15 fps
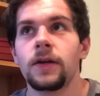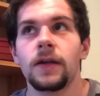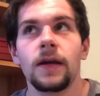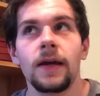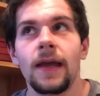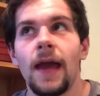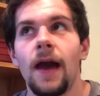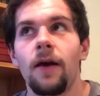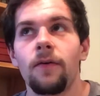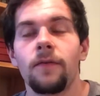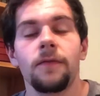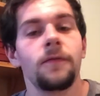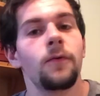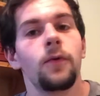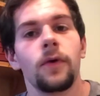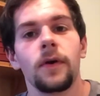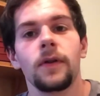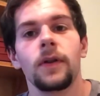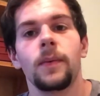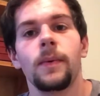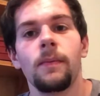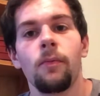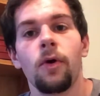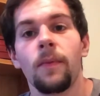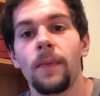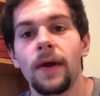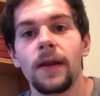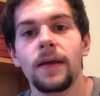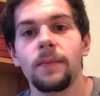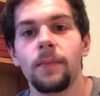account for a little bit more
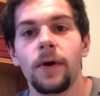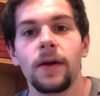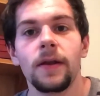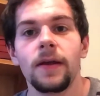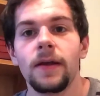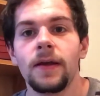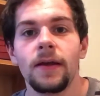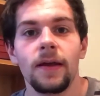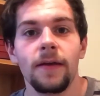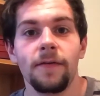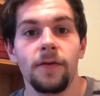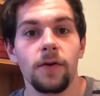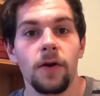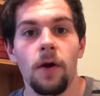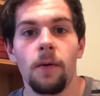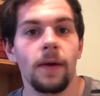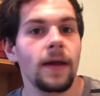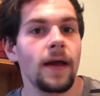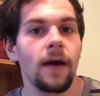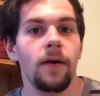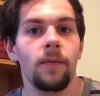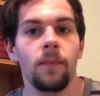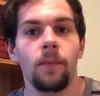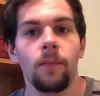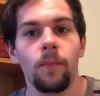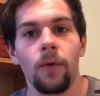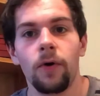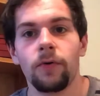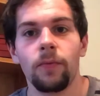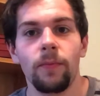money. But if you're going out
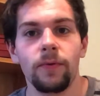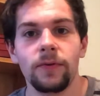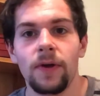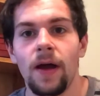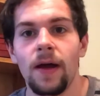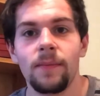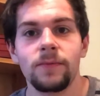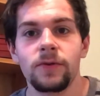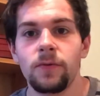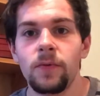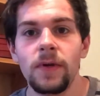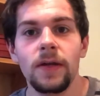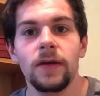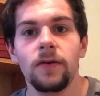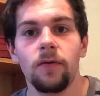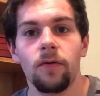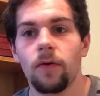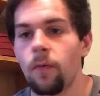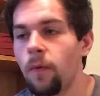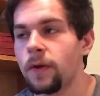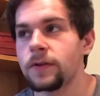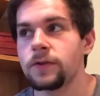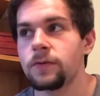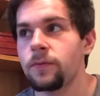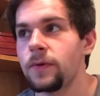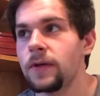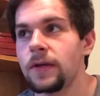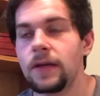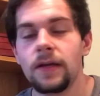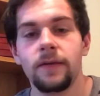multiple times a week or once a
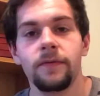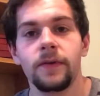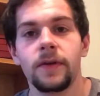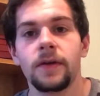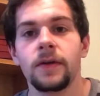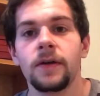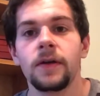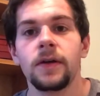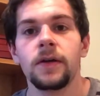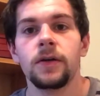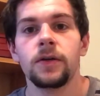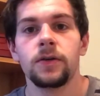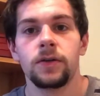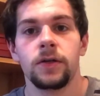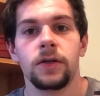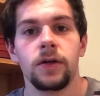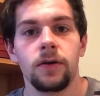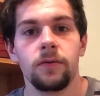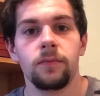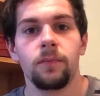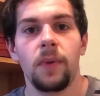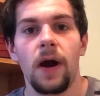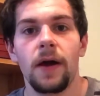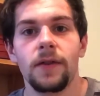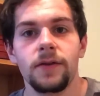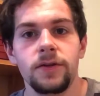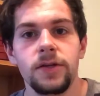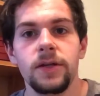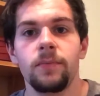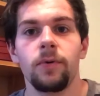week, even, buy the
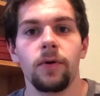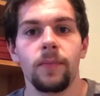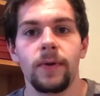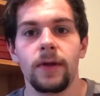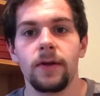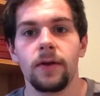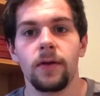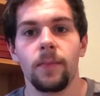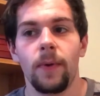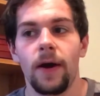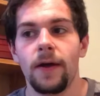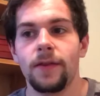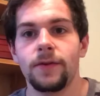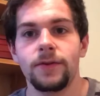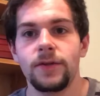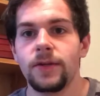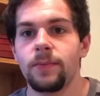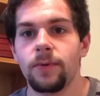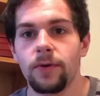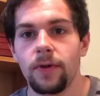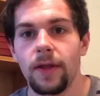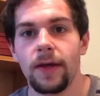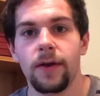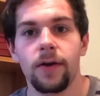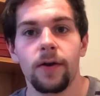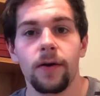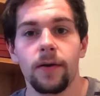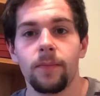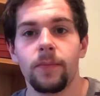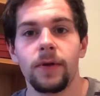cheaper beer, buy the cheaper
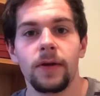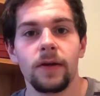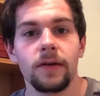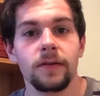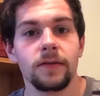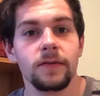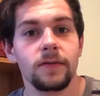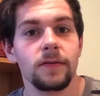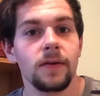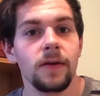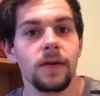liquor, because